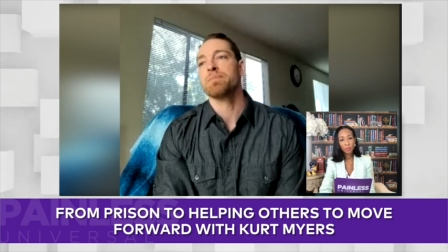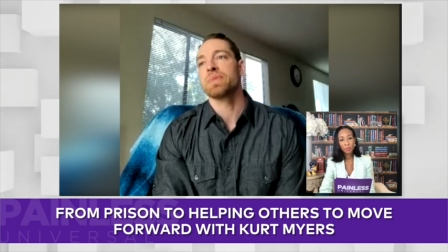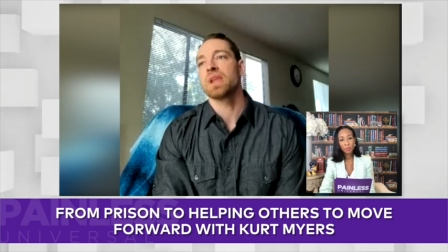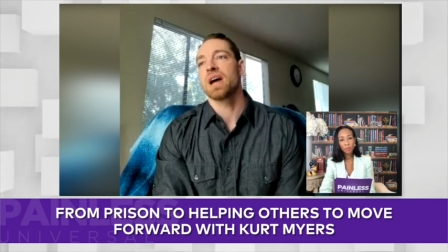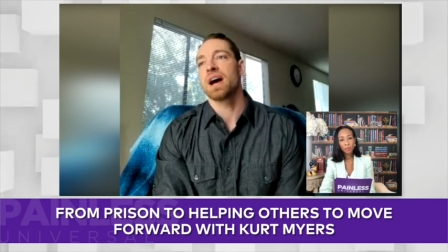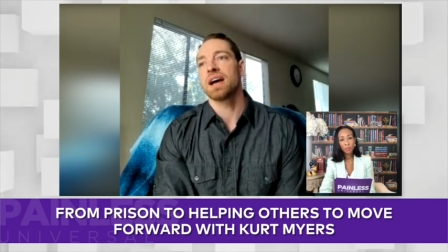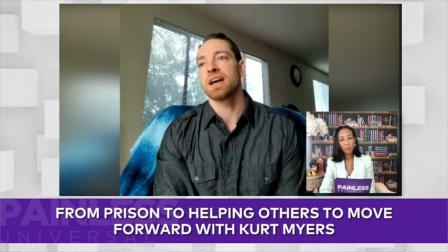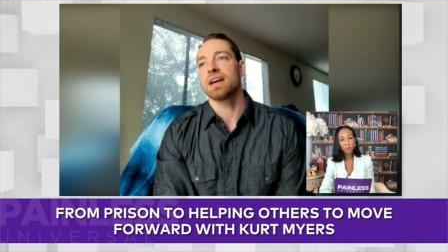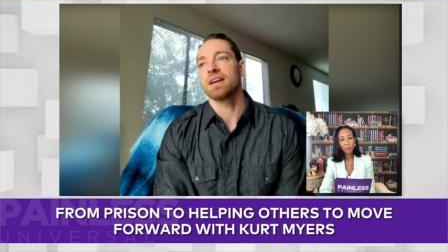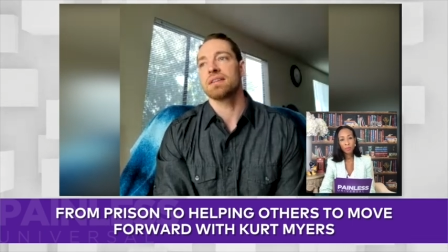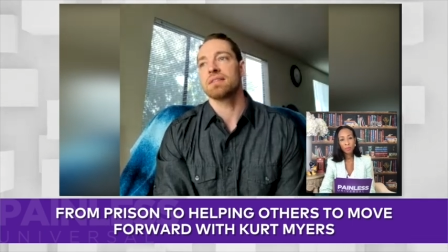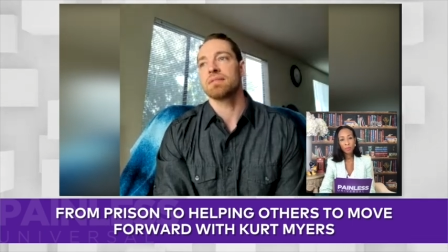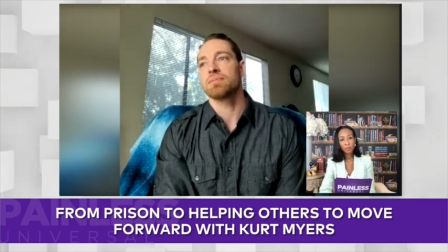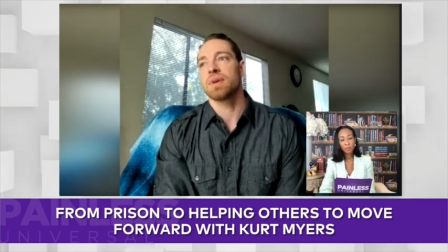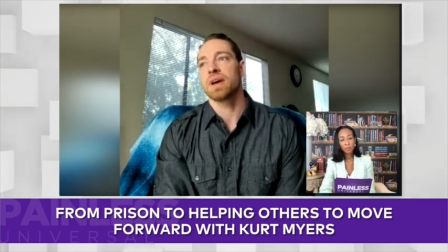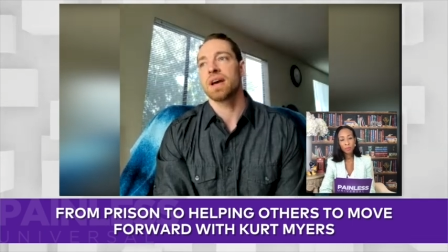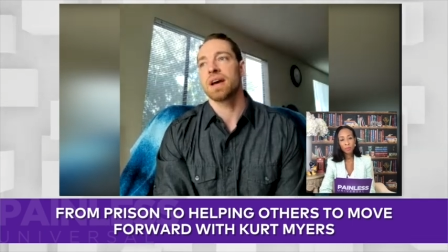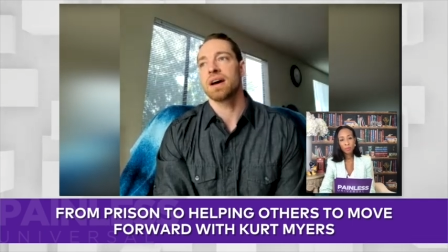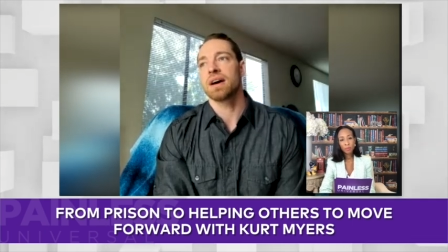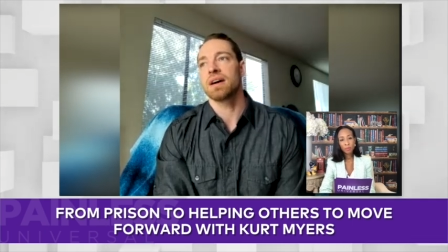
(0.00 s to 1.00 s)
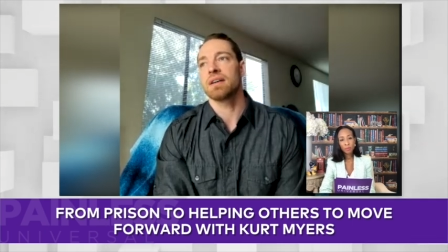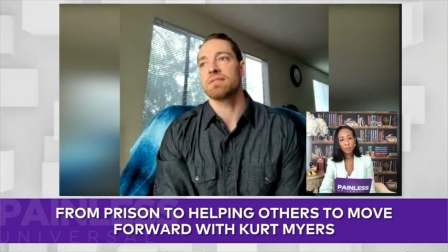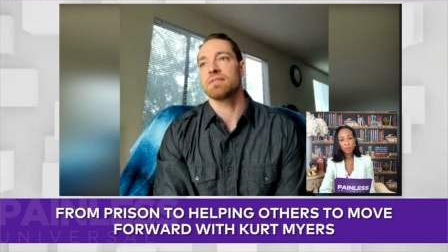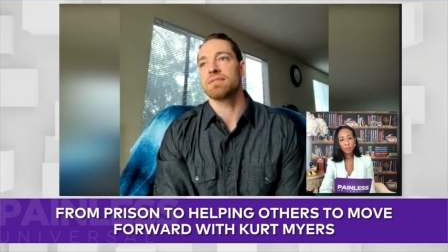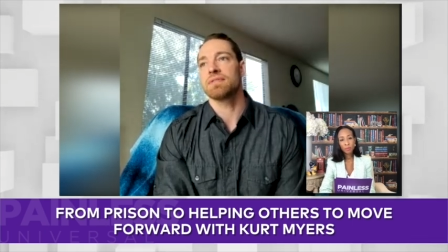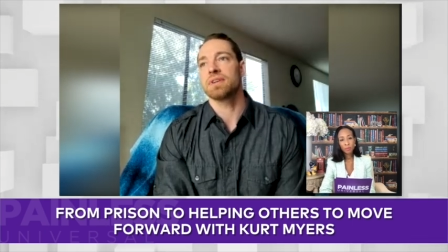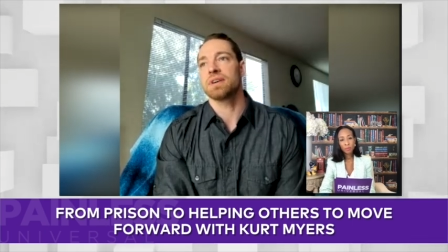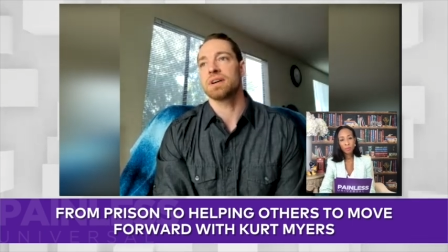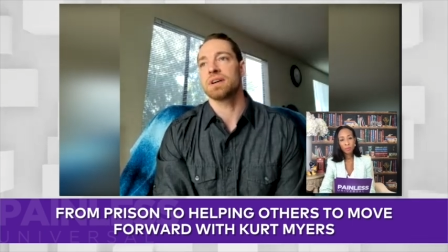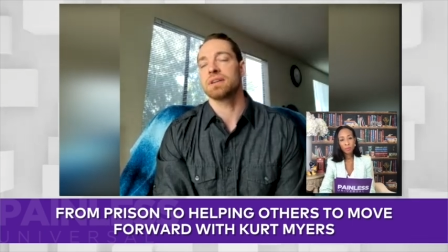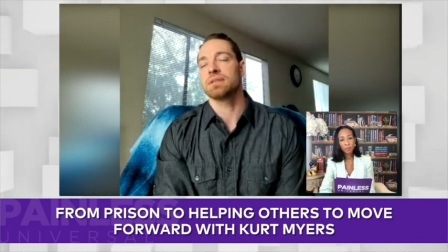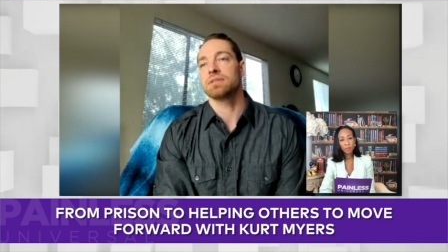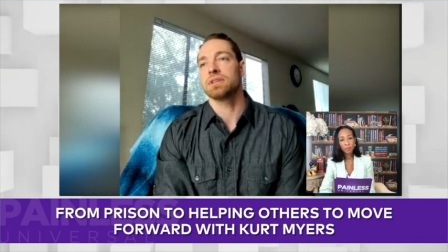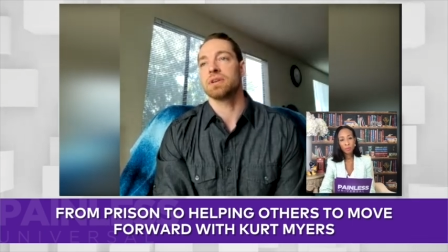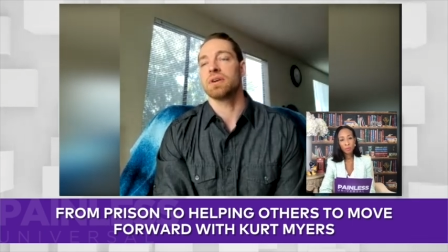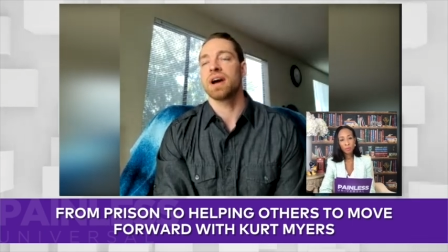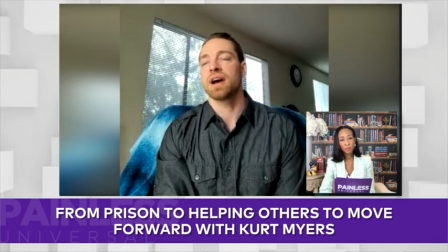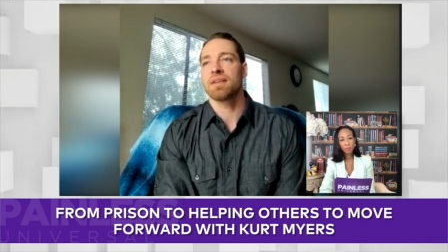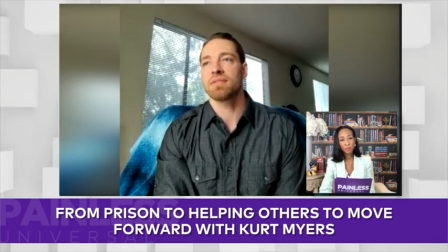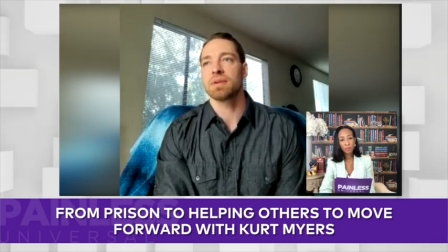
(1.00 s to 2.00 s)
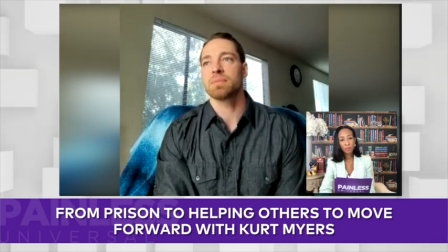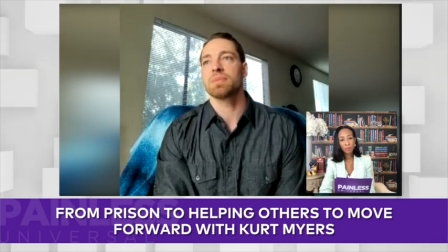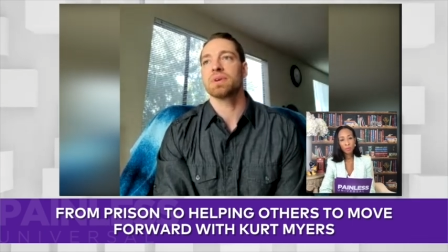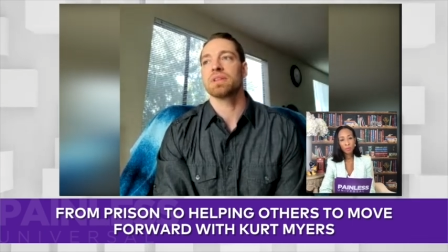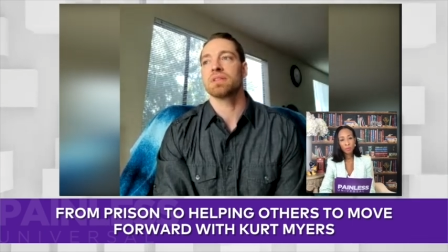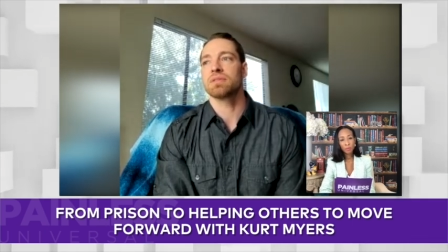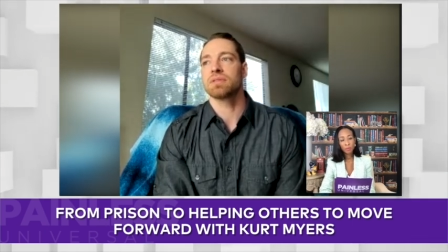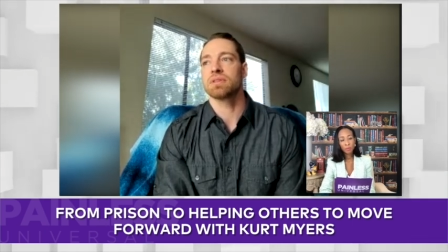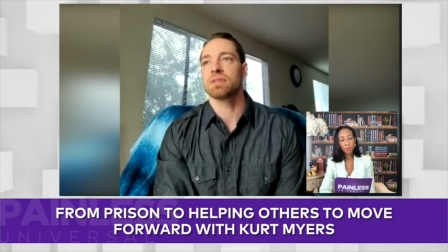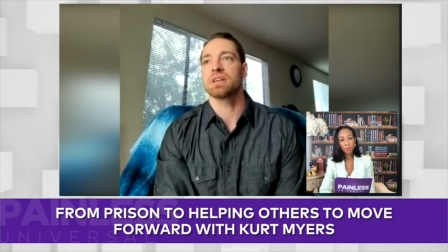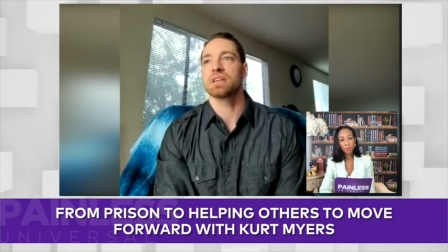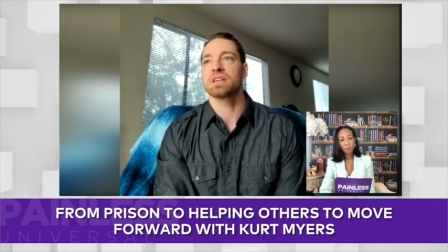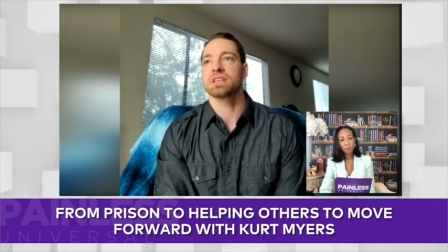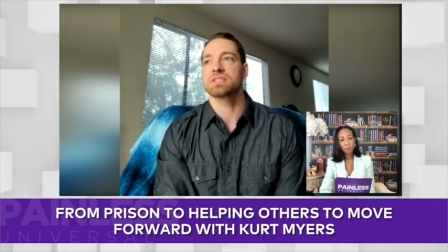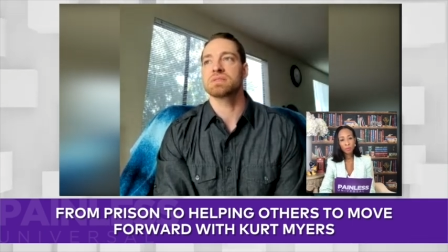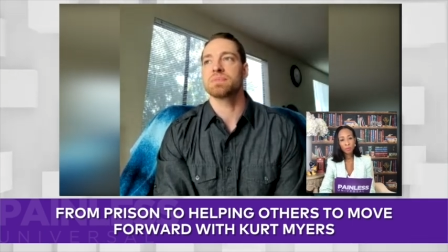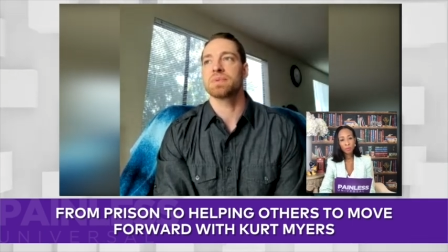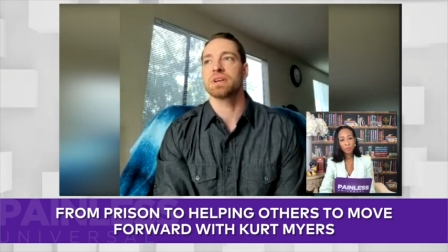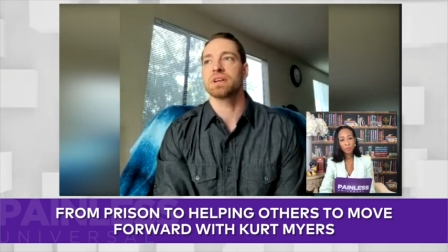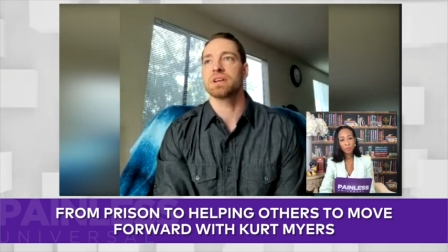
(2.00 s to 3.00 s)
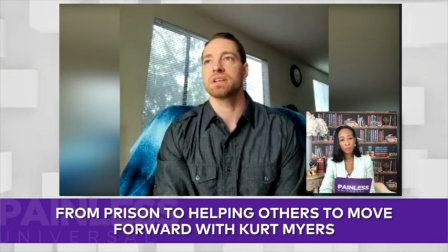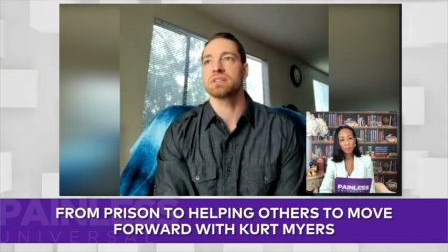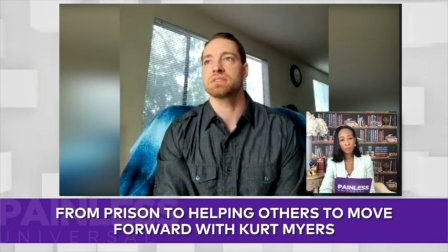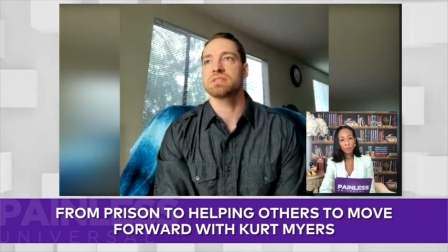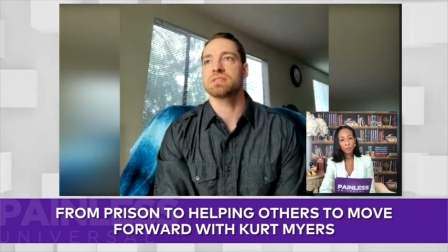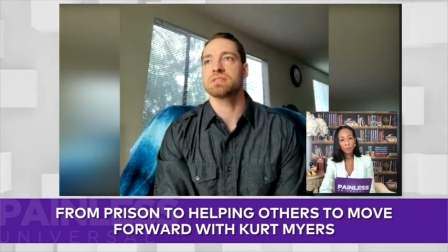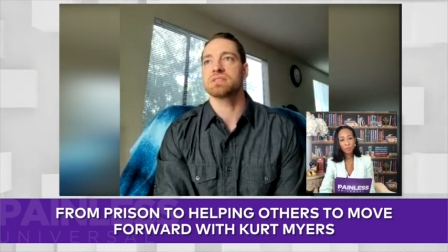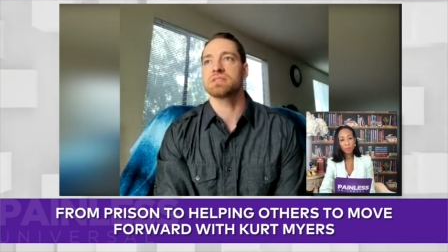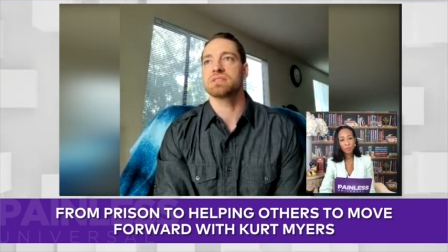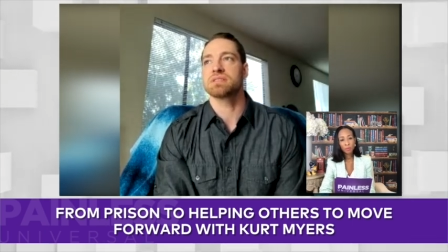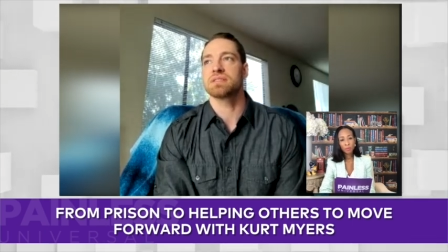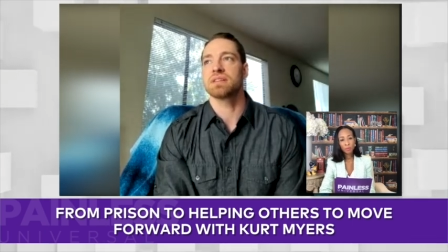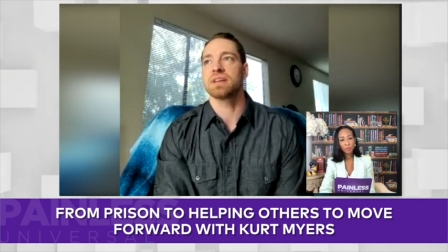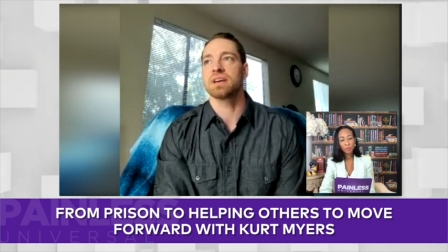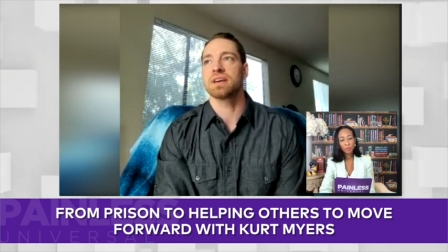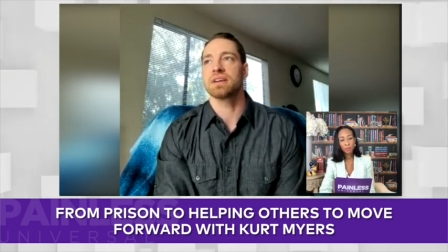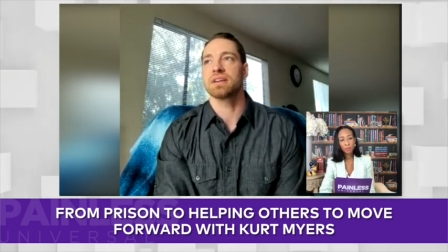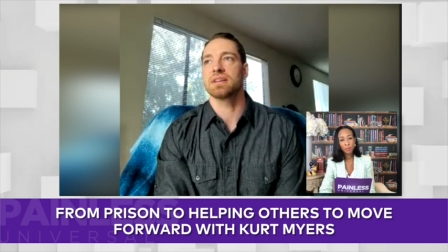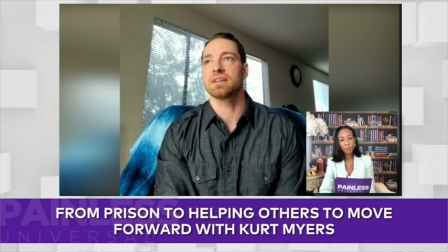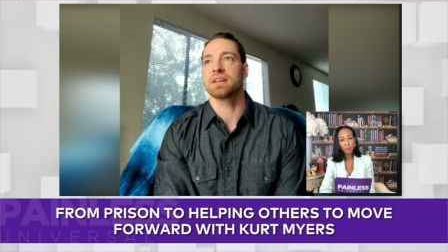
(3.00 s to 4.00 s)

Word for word: I have, uh, you know, having been through the experiences that